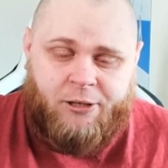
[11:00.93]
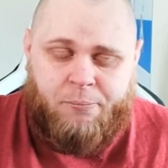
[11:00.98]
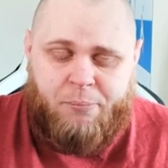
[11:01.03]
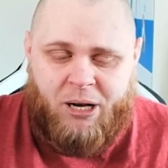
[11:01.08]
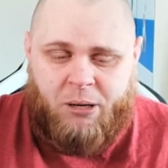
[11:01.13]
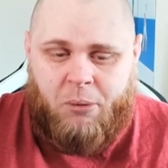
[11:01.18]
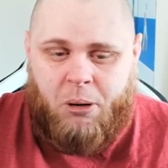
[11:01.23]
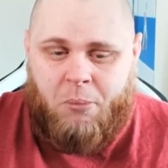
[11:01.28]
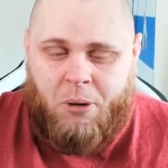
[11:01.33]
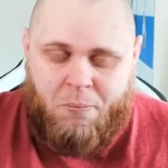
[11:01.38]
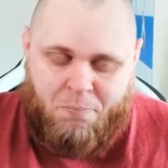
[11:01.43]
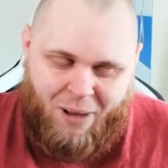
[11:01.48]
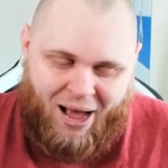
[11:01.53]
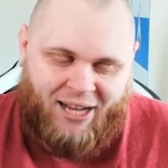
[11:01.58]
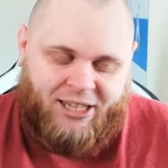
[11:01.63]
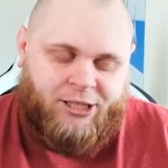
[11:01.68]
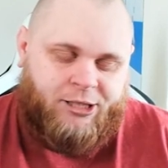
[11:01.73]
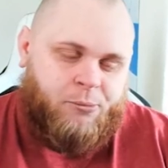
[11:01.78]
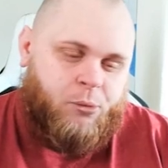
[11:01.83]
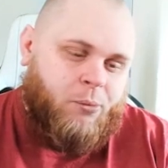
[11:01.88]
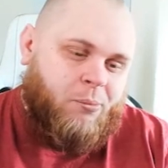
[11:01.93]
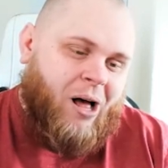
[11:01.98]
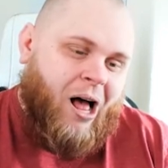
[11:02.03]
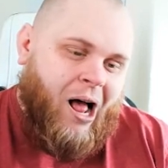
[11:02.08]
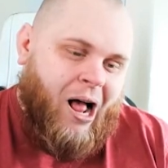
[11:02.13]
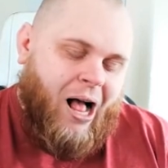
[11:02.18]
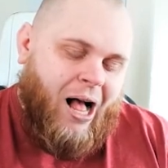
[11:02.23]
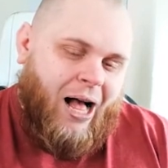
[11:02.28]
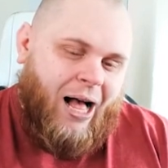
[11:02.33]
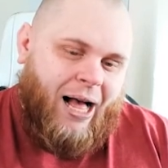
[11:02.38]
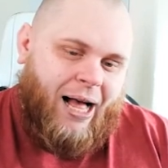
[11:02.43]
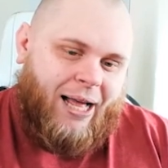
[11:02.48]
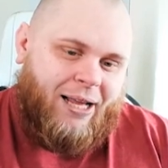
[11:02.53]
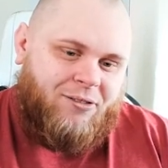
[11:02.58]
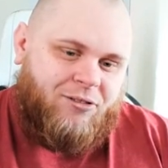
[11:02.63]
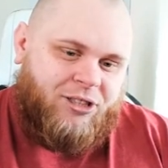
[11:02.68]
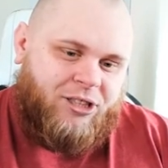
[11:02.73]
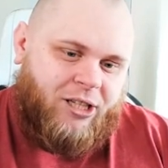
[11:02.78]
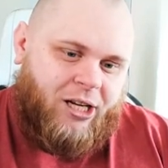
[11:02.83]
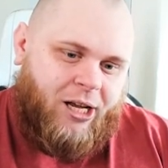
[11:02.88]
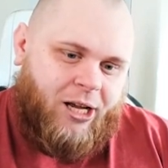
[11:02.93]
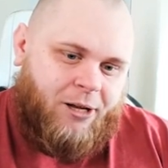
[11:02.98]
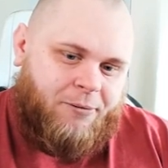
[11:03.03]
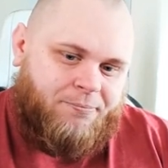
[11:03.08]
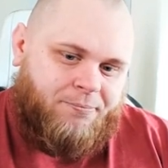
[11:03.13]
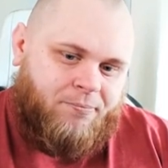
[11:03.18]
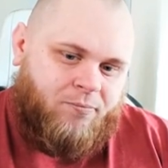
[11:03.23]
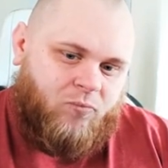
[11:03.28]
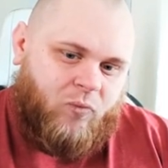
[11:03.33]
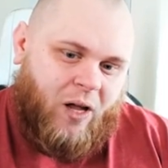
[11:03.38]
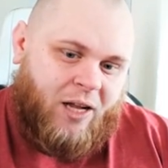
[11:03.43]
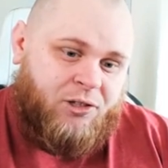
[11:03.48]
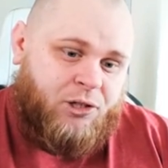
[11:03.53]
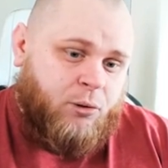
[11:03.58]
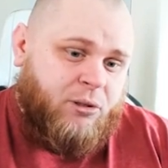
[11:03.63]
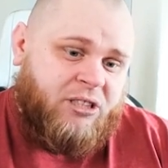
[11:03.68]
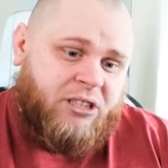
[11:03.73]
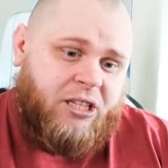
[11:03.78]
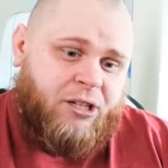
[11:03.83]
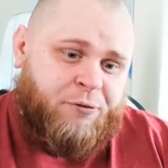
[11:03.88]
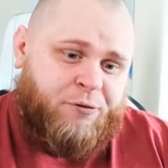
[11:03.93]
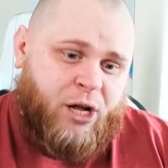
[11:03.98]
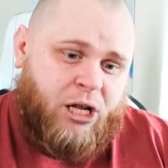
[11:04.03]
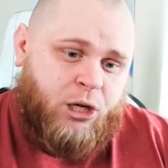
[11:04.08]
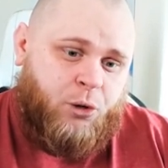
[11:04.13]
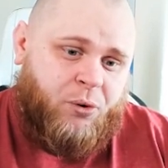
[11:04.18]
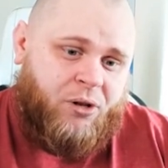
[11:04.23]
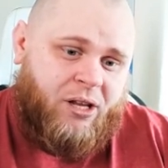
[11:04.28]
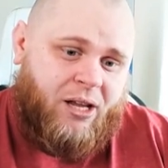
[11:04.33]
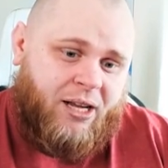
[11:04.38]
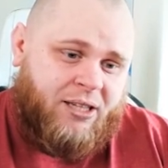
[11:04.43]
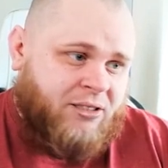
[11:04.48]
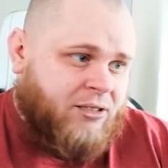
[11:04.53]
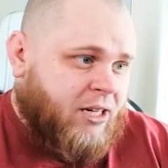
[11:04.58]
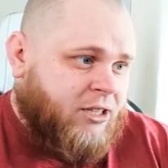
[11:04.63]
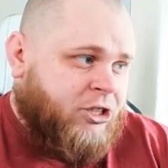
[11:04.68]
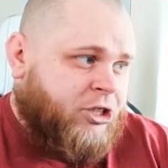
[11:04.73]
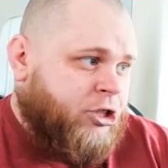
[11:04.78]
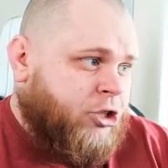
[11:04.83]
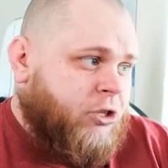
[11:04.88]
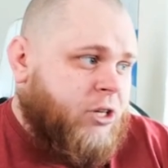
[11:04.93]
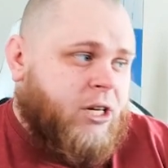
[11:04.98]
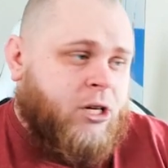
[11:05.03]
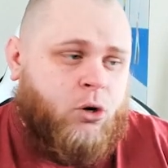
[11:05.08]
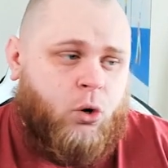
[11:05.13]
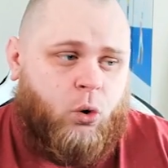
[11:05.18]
minimum and maximum. And I do see the value in that. And should he go